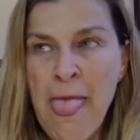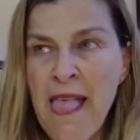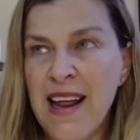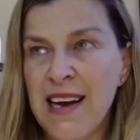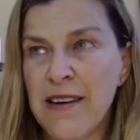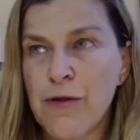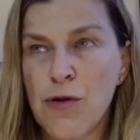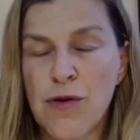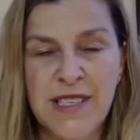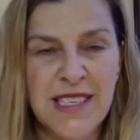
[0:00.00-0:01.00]
And of
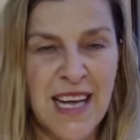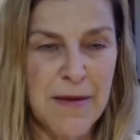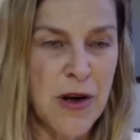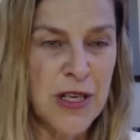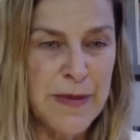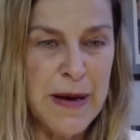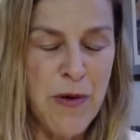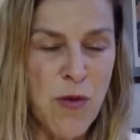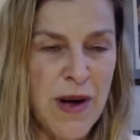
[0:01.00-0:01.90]
course, like most people,